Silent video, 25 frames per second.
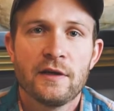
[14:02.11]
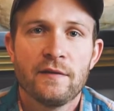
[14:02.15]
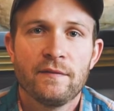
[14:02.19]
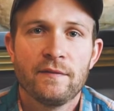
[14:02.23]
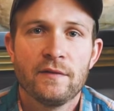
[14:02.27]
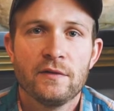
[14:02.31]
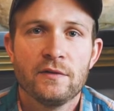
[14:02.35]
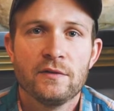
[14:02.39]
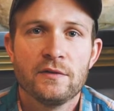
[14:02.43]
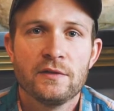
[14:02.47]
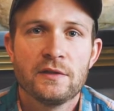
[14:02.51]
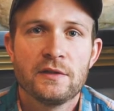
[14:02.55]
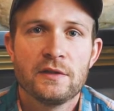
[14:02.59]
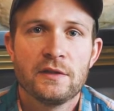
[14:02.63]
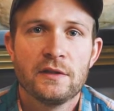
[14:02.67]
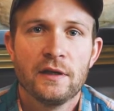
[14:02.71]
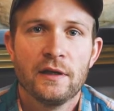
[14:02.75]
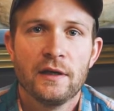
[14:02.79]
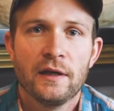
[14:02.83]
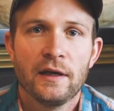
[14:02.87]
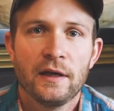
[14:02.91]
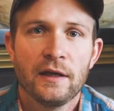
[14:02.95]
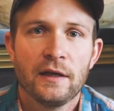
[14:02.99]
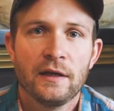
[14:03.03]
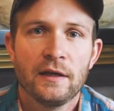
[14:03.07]
I've used
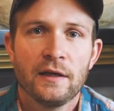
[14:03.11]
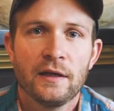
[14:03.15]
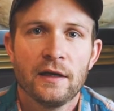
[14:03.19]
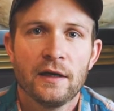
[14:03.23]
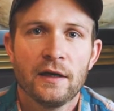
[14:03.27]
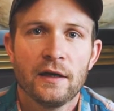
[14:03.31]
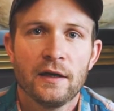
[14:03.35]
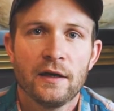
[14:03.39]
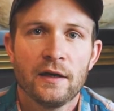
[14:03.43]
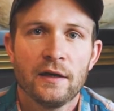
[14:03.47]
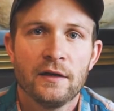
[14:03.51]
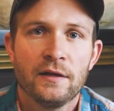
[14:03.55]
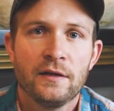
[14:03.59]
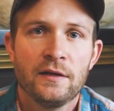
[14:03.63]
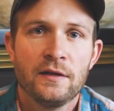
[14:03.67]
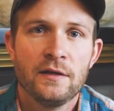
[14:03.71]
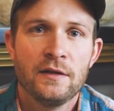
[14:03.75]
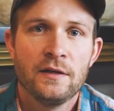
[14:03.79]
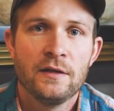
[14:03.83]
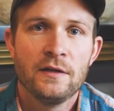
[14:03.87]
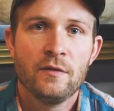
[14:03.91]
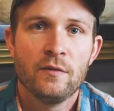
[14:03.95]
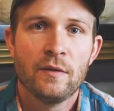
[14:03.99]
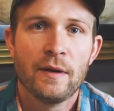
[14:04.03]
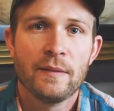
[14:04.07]
a
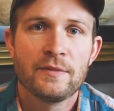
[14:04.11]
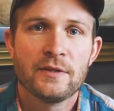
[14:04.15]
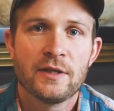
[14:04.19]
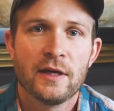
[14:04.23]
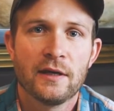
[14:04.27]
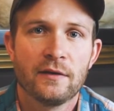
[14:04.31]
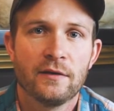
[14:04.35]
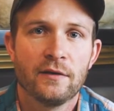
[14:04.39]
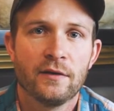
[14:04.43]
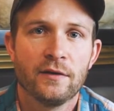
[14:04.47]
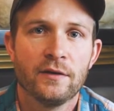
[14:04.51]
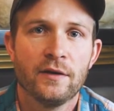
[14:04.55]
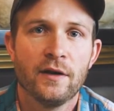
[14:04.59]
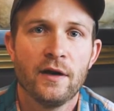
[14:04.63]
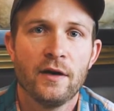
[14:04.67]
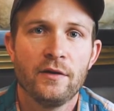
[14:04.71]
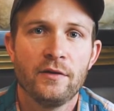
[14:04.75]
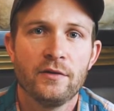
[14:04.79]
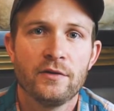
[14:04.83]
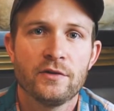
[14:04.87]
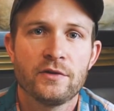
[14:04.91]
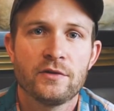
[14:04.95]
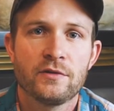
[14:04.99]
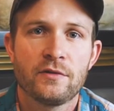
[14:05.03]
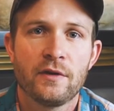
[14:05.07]
website called
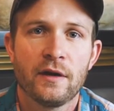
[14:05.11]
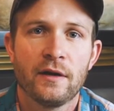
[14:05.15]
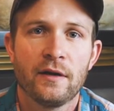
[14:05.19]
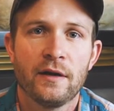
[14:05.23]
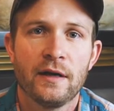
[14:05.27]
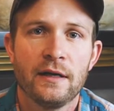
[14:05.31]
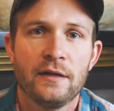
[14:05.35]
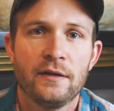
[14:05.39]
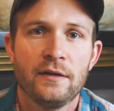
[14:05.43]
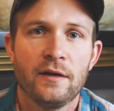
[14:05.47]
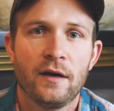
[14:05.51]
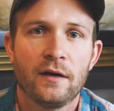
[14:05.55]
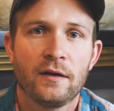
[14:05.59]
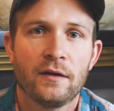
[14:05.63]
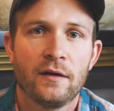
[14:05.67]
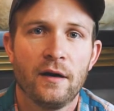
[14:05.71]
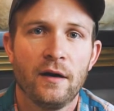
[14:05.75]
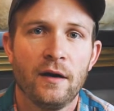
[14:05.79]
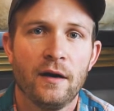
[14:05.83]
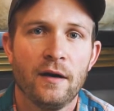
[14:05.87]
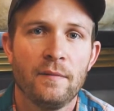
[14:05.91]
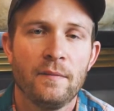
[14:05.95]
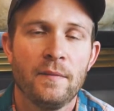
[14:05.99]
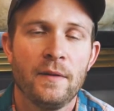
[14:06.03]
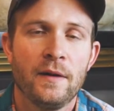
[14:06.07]

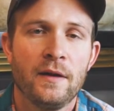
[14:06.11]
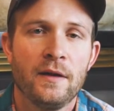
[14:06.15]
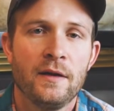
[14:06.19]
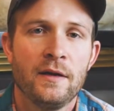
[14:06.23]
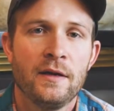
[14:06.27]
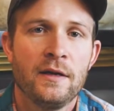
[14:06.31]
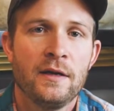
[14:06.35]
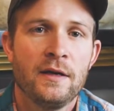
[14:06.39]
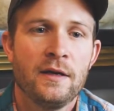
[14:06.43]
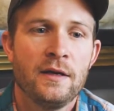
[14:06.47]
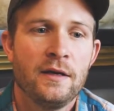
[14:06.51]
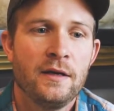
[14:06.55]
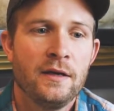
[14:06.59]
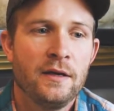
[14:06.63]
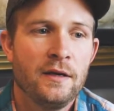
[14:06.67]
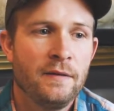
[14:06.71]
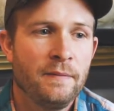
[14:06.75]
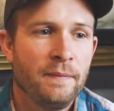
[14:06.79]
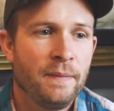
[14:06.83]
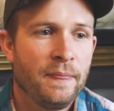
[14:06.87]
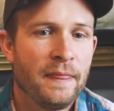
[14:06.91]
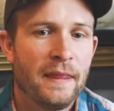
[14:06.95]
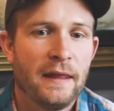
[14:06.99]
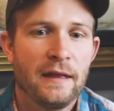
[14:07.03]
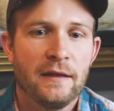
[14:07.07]
hunterstrailhead.com.
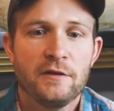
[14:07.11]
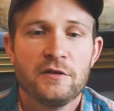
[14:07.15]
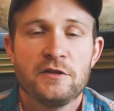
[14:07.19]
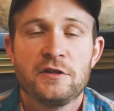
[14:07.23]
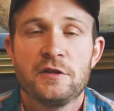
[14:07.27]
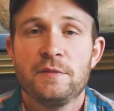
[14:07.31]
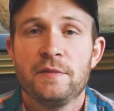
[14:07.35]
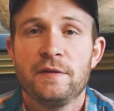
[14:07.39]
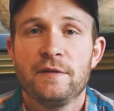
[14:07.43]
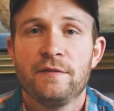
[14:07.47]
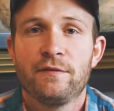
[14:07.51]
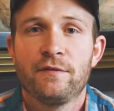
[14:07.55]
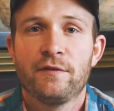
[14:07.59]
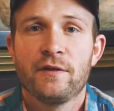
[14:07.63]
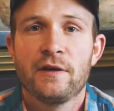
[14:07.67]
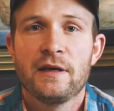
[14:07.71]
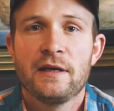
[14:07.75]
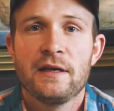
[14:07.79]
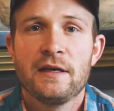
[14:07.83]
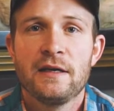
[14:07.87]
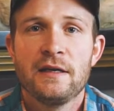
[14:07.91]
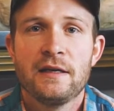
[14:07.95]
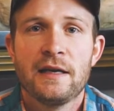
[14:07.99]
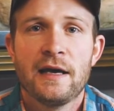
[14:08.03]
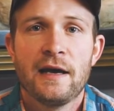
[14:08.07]
They used to be
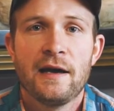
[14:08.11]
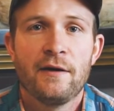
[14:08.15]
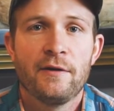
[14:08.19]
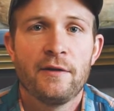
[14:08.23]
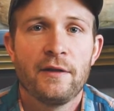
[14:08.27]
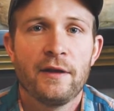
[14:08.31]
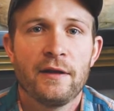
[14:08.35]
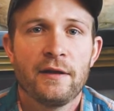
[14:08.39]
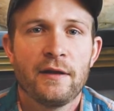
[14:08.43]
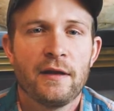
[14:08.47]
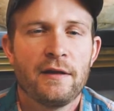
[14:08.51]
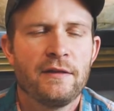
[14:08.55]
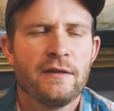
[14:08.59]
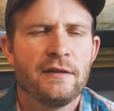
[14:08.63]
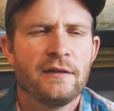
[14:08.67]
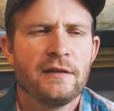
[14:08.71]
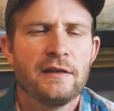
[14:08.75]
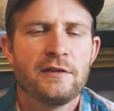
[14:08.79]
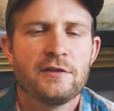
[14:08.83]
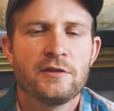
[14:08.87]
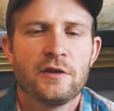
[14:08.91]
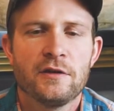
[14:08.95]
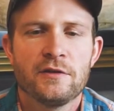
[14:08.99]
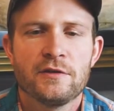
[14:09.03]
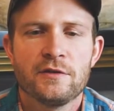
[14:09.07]
free. Now I think they
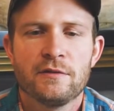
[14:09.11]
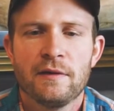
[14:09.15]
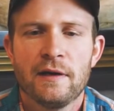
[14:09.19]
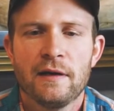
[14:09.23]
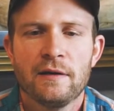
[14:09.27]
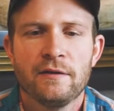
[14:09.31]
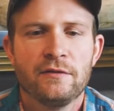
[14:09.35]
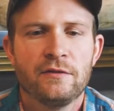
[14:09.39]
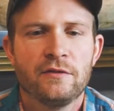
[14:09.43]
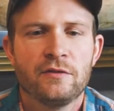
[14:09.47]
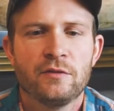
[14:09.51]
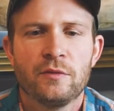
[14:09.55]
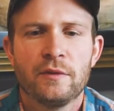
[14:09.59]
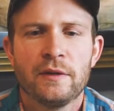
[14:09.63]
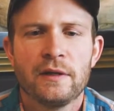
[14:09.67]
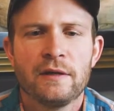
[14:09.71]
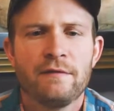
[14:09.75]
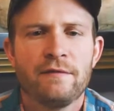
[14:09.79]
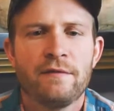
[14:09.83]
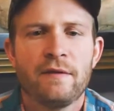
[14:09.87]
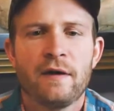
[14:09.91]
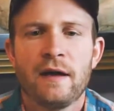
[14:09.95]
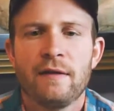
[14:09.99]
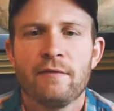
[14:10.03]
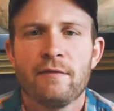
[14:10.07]
charge around
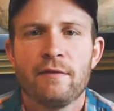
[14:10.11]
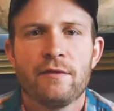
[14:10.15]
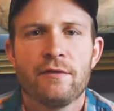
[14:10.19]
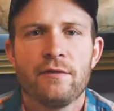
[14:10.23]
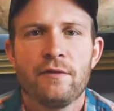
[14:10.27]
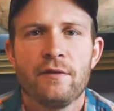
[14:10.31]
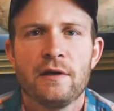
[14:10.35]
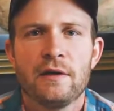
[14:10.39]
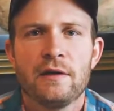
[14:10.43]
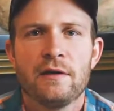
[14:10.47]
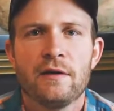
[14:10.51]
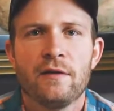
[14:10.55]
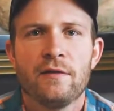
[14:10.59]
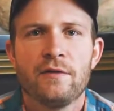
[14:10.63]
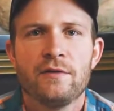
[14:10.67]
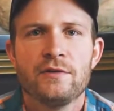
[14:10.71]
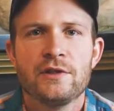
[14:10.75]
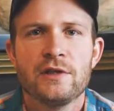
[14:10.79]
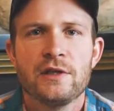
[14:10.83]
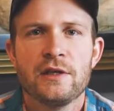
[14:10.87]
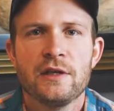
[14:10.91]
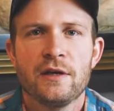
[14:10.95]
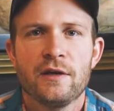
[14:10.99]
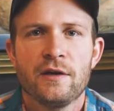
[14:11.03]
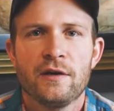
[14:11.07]
$25 or $30
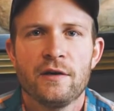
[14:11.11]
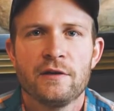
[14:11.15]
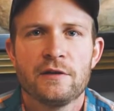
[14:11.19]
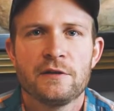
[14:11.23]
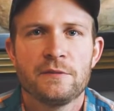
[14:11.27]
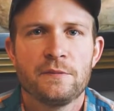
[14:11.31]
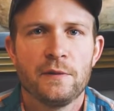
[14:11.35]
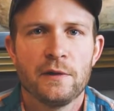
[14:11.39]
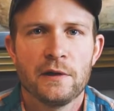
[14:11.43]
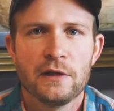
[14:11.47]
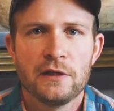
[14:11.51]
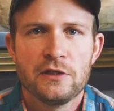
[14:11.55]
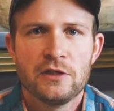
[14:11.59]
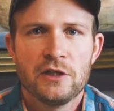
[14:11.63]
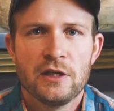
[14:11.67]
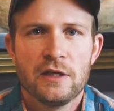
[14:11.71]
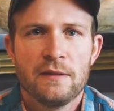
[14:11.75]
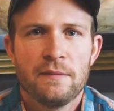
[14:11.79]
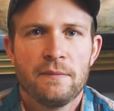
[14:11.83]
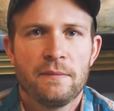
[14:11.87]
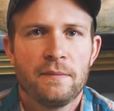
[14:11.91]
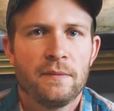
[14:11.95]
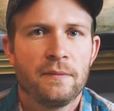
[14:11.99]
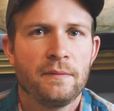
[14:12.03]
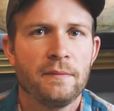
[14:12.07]
a year. It's pretty
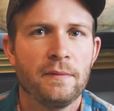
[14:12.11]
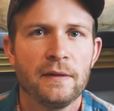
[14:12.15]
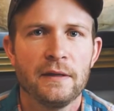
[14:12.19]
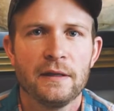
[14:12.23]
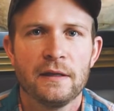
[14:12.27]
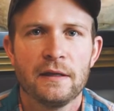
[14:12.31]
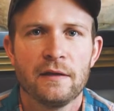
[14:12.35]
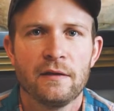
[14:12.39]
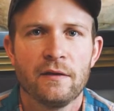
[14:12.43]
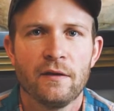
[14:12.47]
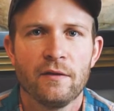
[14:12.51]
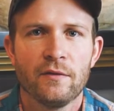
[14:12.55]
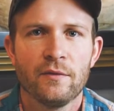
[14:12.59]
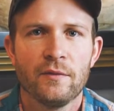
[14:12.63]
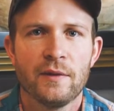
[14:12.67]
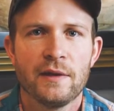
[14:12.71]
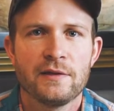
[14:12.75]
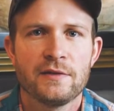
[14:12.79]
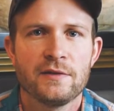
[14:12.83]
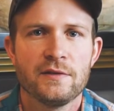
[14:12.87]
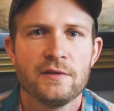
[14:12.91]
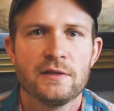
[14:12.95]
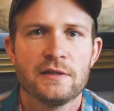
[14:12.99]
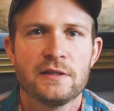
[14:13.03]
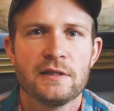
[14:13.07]
cheap, but you get all the
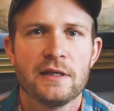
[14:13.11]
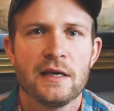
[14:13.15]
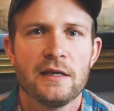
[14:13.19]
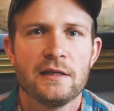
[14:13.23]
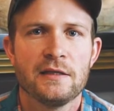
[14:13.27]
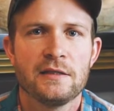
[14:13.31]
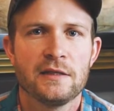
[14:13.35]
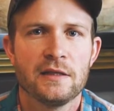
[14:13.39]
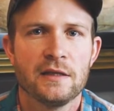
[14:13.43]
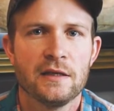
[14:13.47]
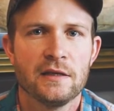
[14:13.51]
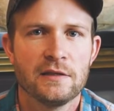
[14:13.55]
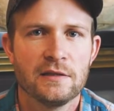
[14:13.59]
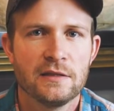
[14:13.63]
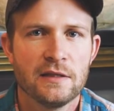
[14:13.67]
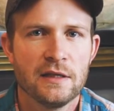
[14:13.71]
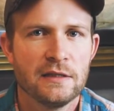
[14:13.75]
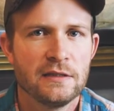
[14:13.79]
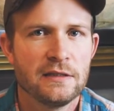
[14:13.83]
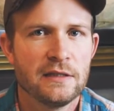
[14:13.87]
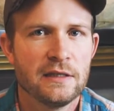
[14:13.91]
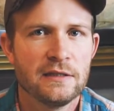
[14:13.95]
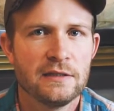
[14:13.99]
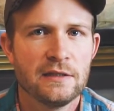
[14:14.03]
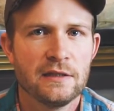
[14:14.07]
western states, and
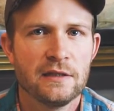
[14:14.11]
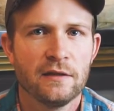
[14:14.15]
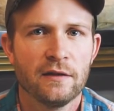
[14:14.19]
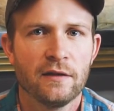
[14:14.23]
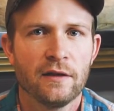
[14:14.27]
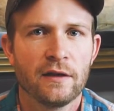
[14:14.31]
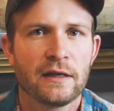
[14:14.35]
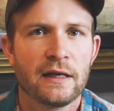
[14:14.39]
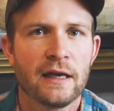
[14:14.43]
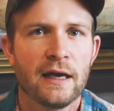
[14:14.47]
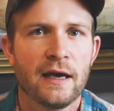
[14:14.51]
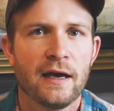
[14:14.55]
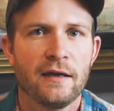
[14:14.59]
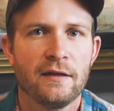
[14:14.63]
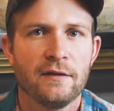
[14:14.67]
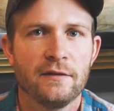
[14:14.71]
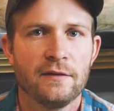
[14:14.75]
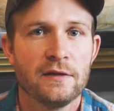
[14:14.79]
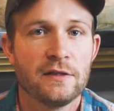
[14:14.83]
it's easy to look at.